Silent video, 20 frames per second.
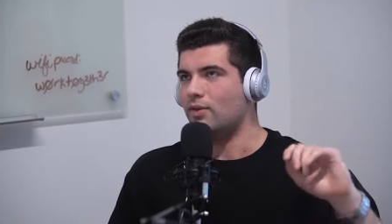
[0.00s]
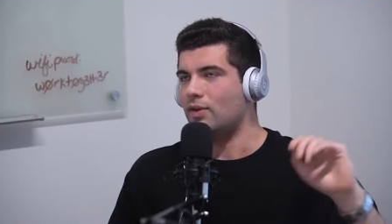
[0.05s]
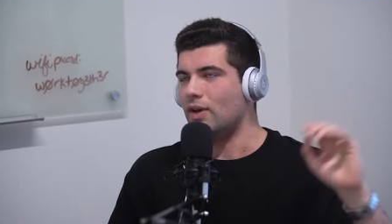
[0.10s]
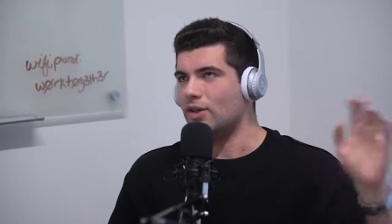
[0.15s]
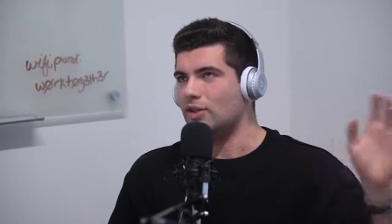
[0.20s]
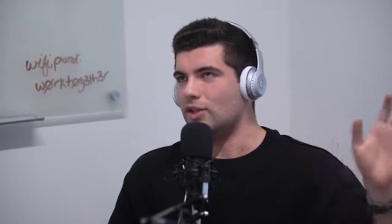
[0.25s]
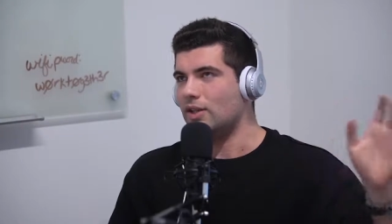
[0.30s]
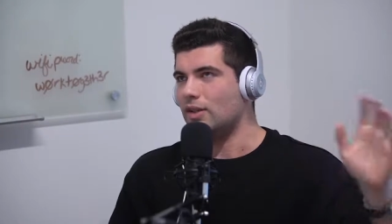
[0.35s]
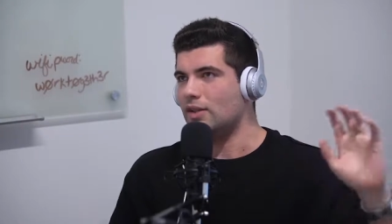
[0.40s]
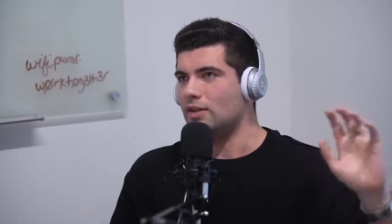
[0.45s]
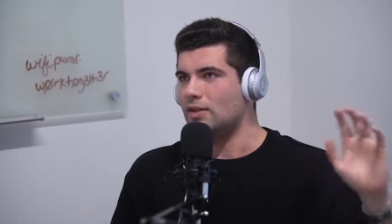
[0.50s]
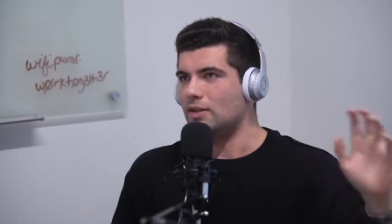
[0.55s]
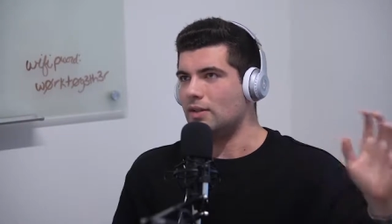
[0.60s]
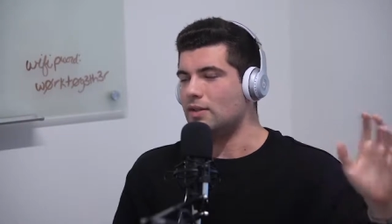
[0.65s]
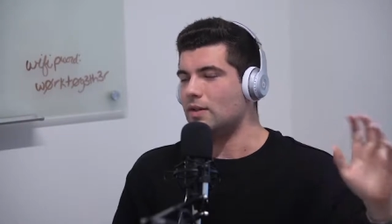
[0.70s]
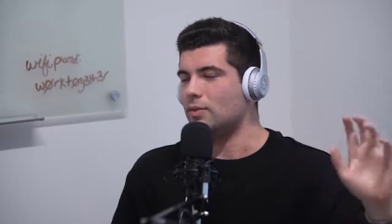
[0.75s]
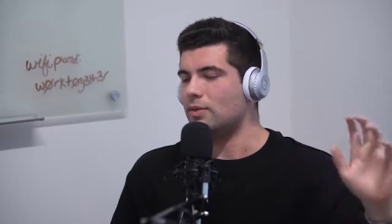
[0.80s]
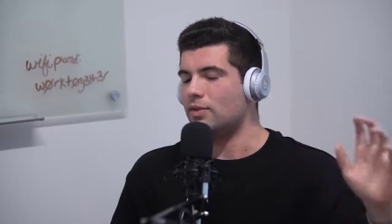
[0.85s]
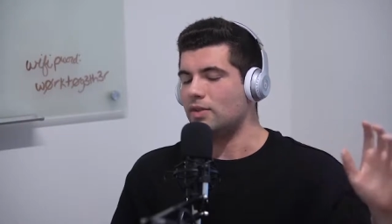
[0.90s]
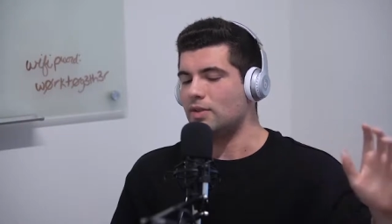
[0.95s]
you actually listen to
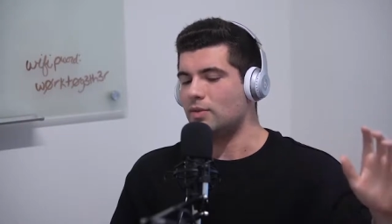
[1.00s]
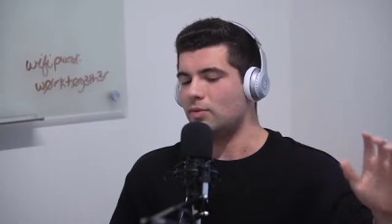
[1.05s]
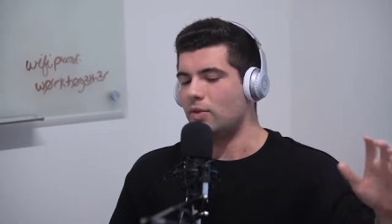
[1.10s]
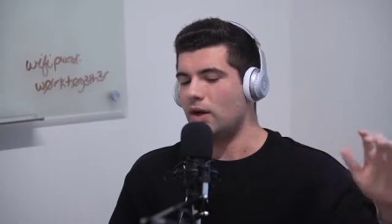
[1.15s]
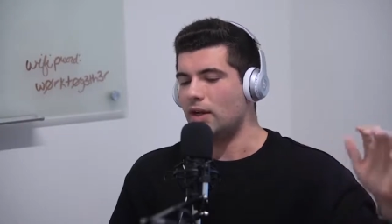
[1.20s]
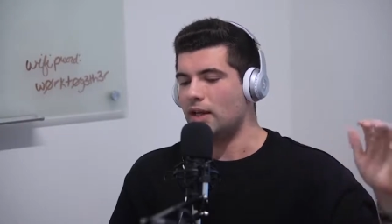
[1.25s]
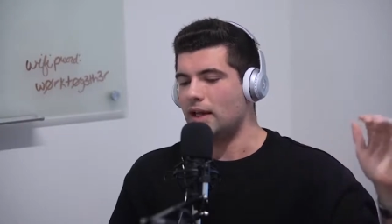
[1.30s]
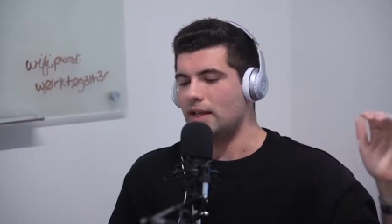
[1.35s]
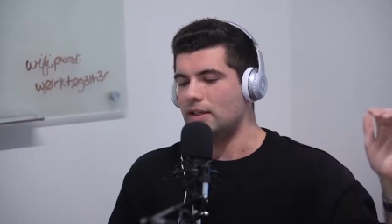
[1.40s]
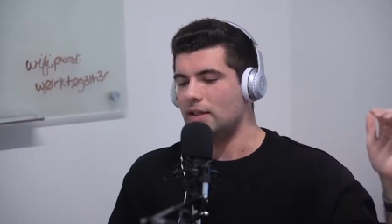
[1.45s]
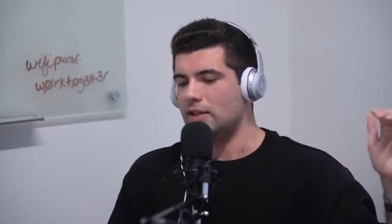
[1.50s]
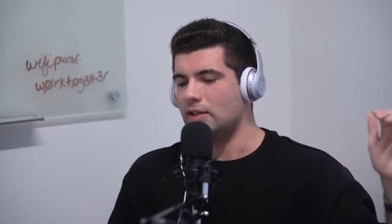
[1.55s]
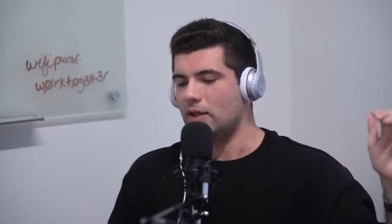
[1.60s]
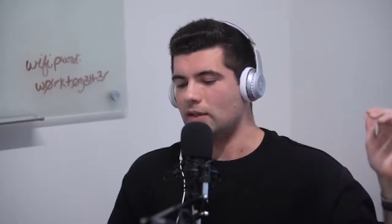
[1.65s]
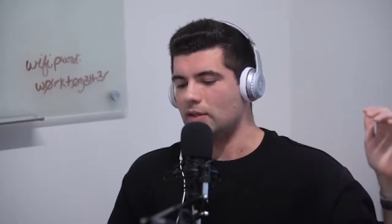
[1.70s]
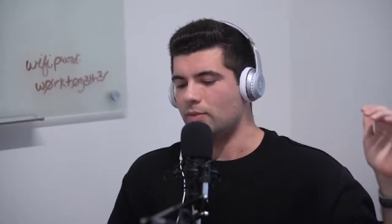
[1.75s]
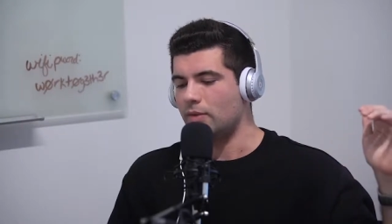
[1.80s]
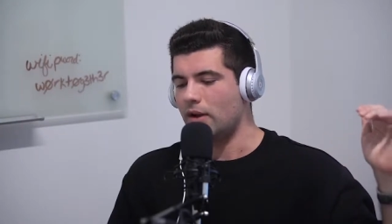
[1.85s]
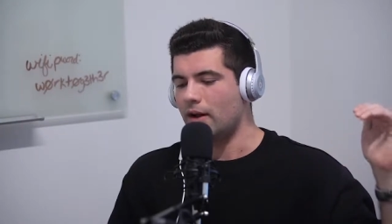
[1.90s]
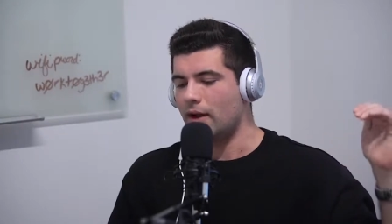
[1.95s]
some of his podcasts, he
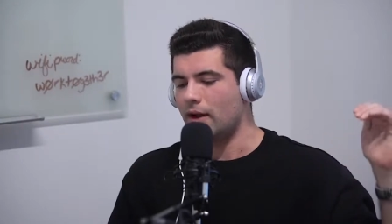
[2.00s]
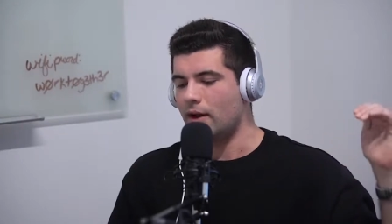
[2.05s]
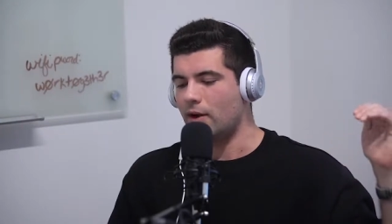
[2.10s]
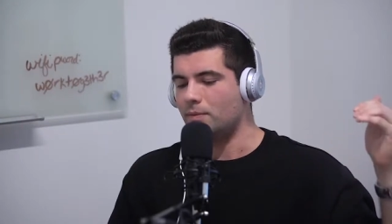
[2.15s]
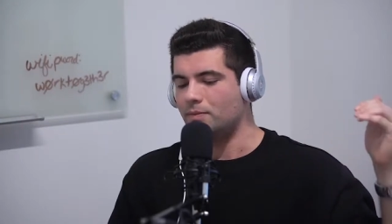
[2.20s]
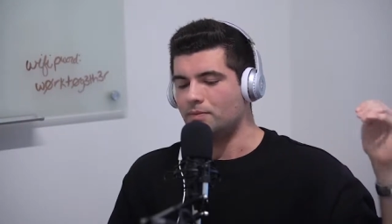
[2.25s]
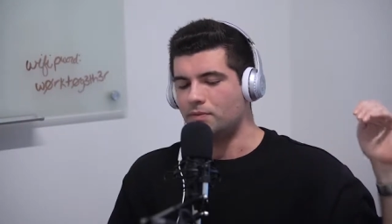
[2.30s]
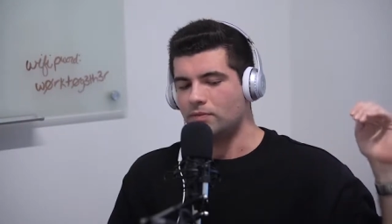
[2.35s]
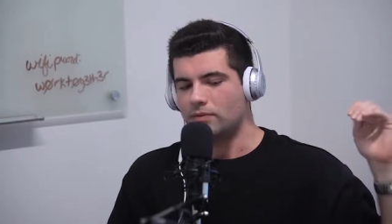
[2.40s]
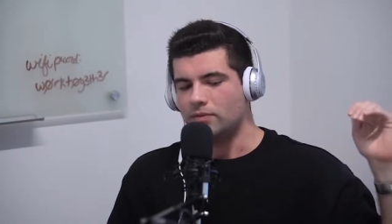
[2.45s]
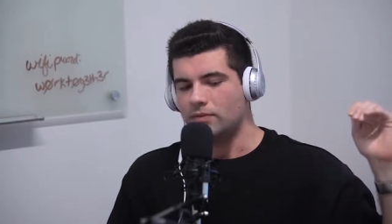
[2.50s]
talks about how